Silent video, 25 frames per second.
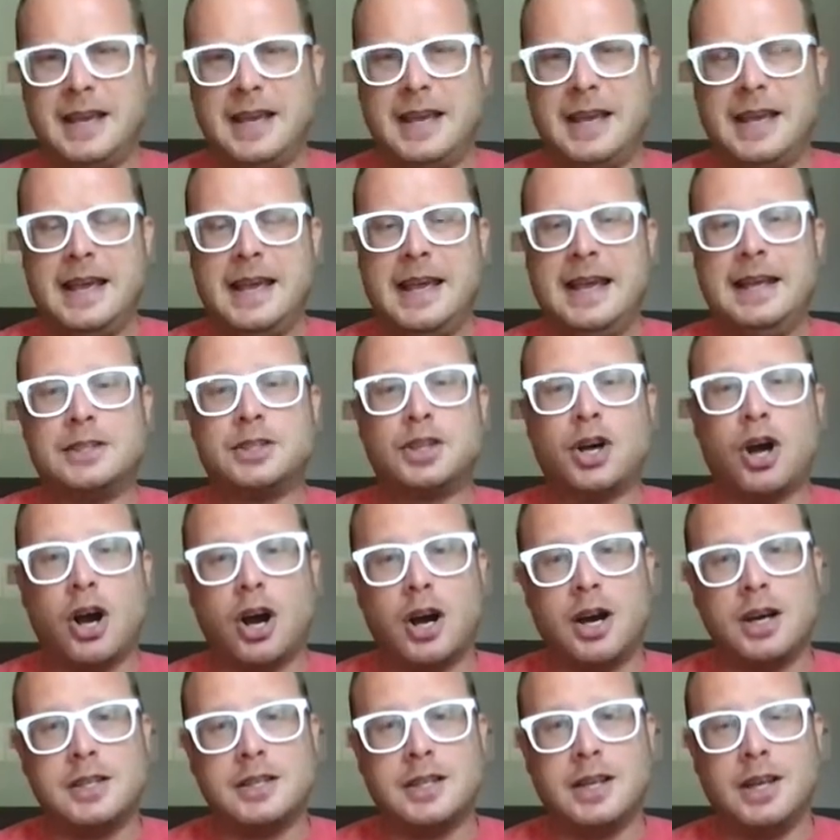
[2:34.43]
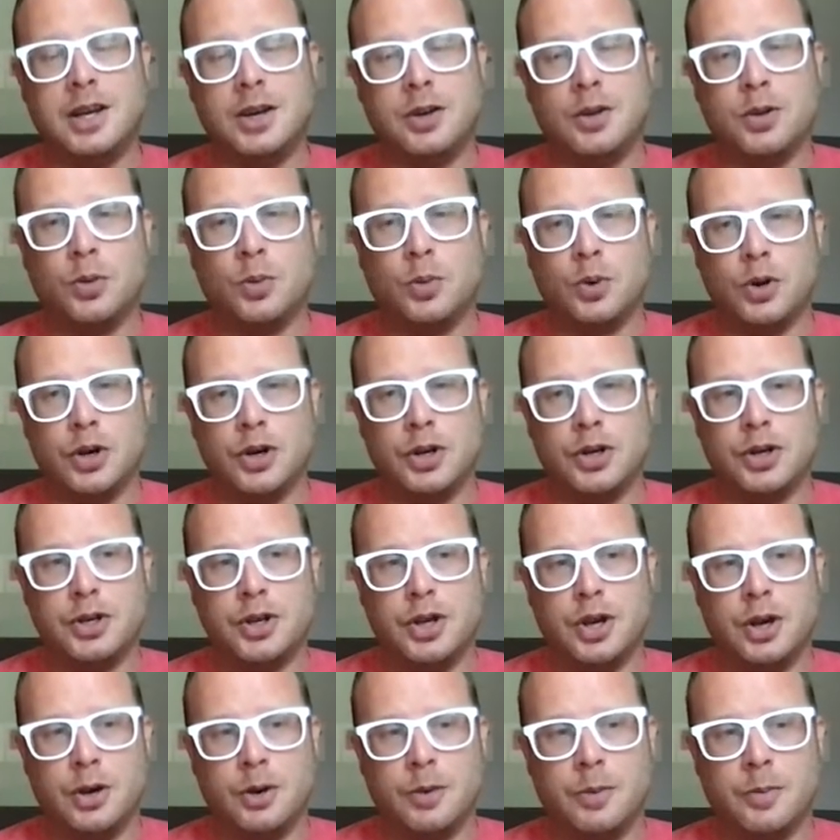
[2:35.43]
It's hard to hear the word
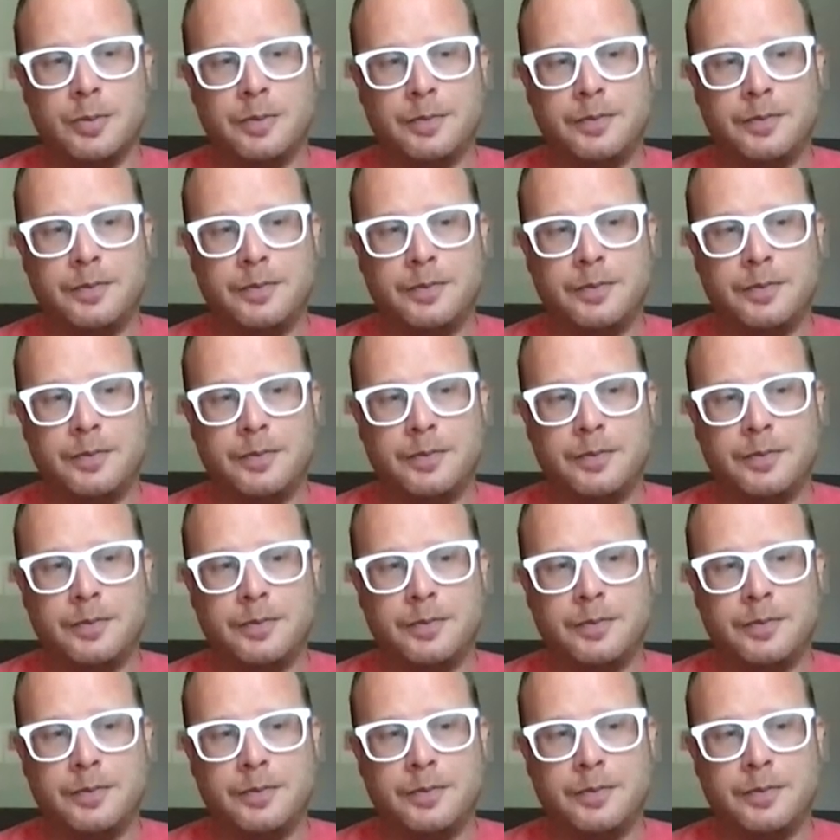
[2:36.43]
no.